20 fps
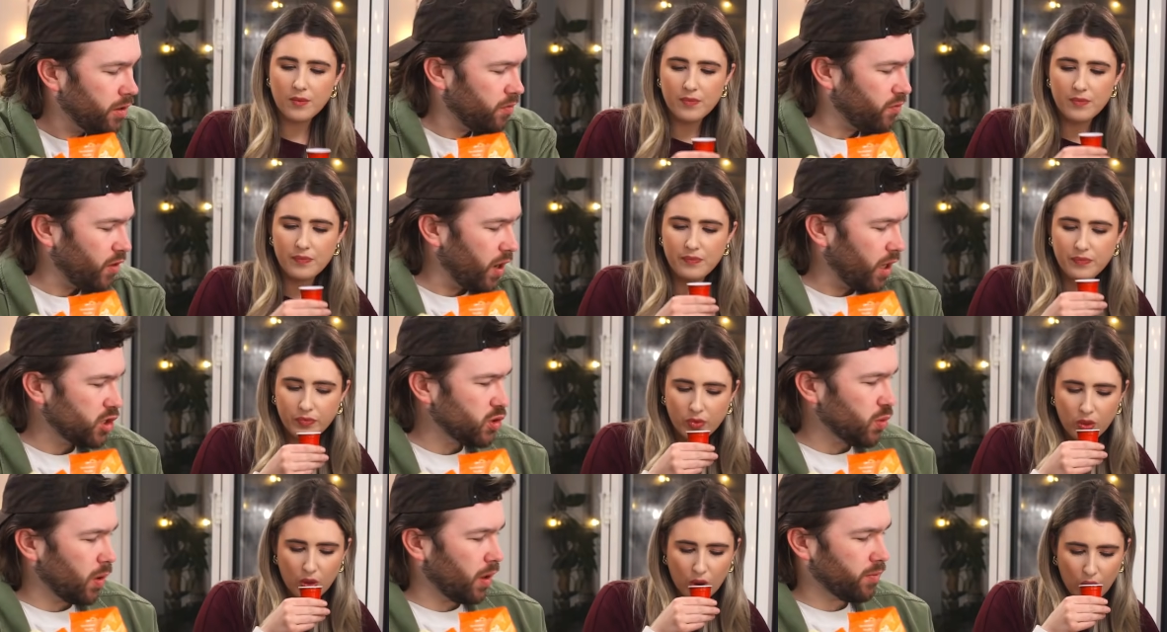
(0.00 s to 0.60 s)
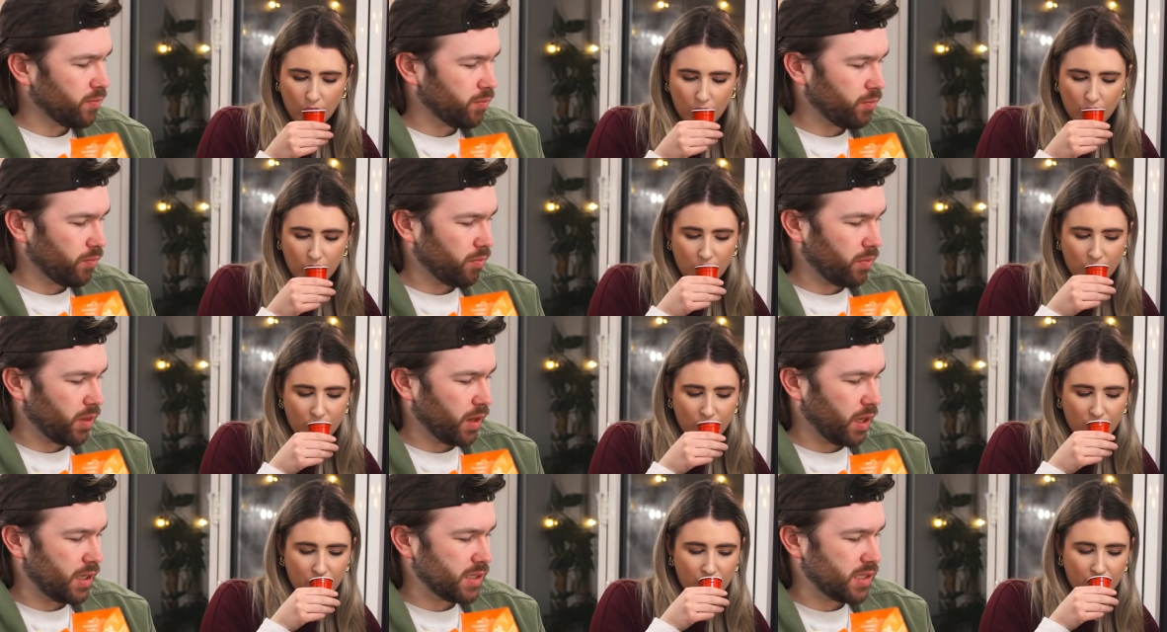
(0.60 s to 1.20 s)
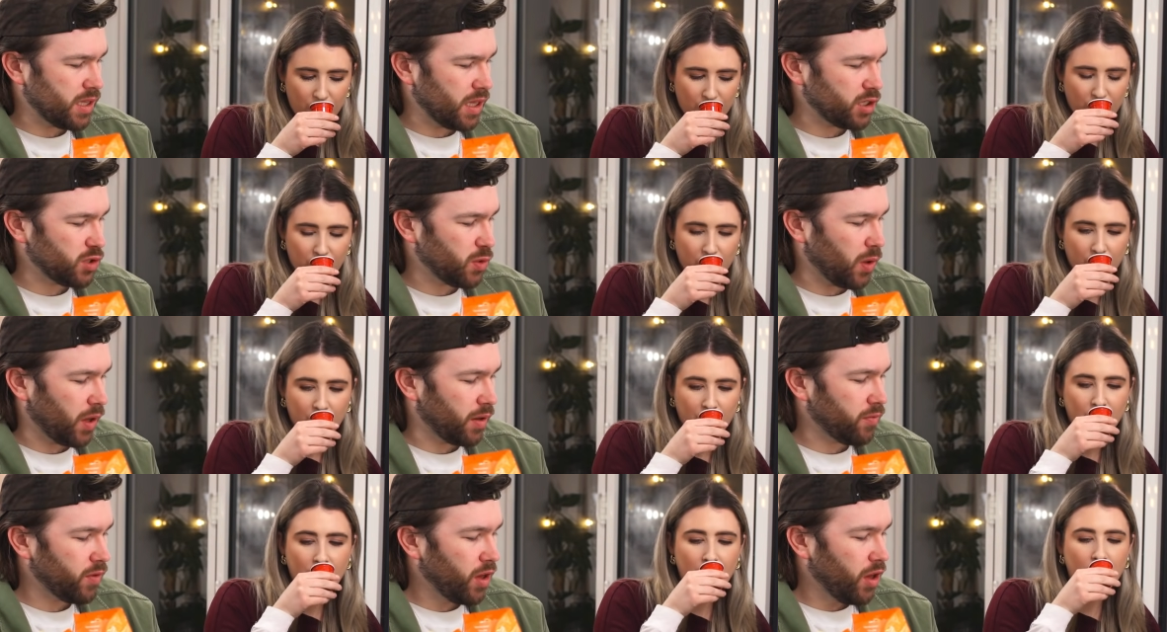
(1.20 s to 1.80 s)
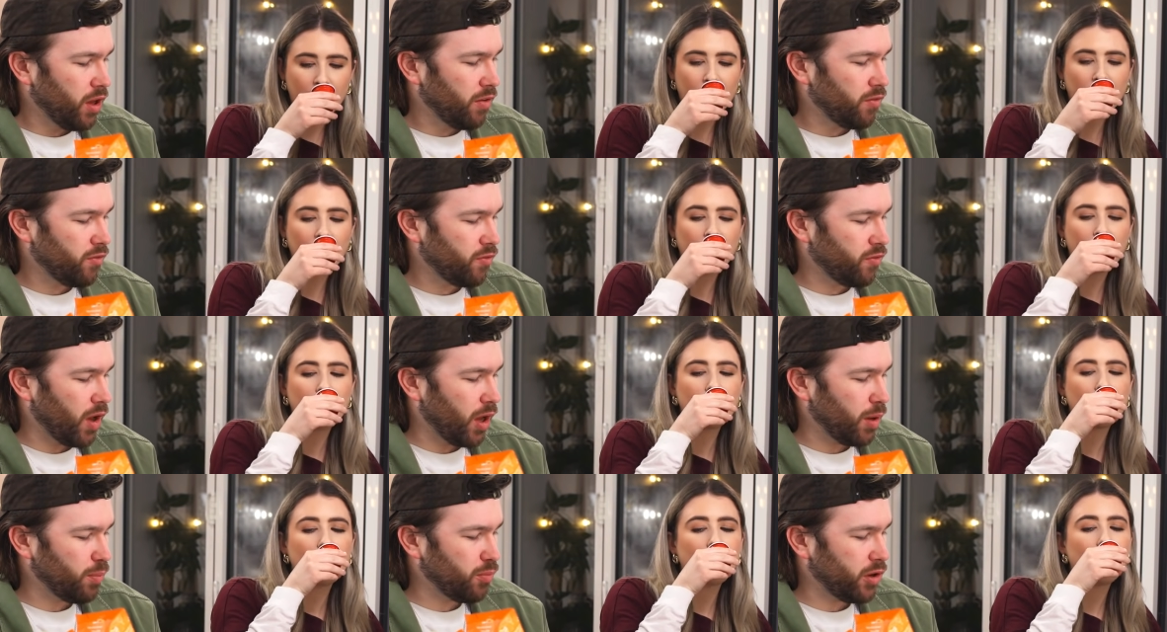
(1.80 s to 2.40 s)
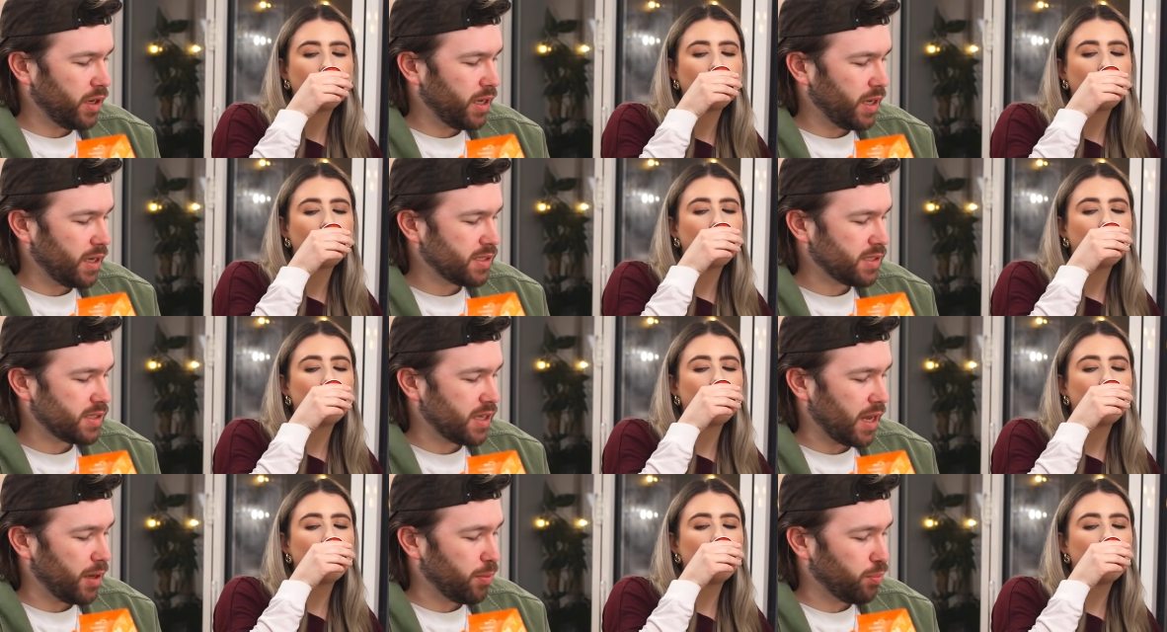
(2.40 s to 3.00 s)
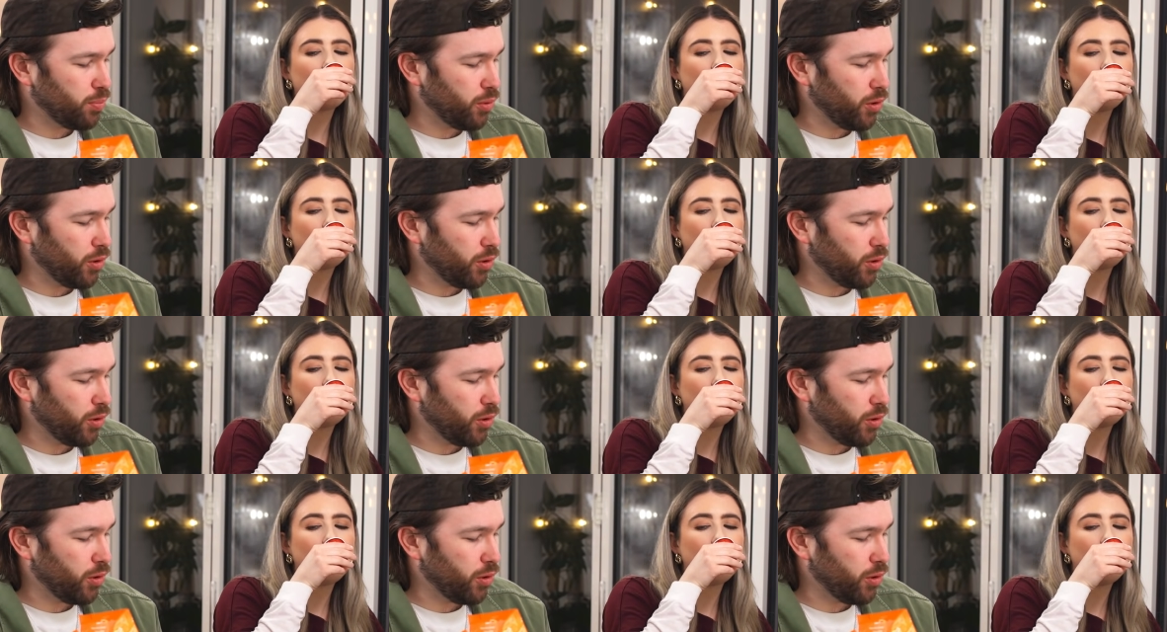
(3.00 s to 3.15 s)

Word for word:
Speaker 1: The first one is this one. Farmery Estate